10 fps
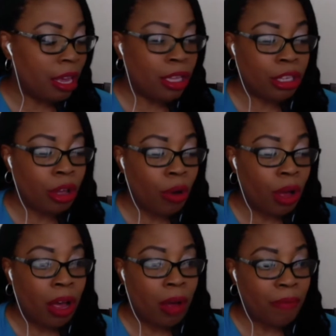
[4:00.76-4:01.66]
So
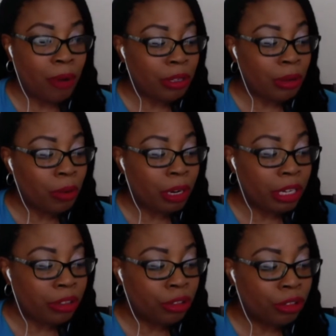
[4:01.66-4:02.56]
um, first, I want to
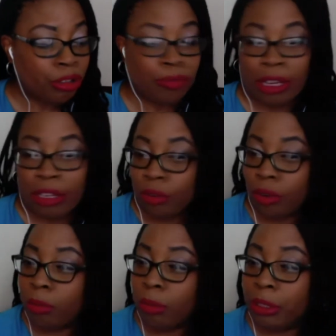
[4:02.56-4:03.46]
introduce
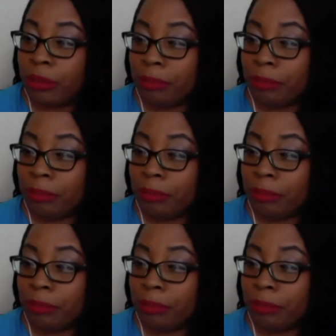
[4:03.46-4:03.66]
Vandora Wood.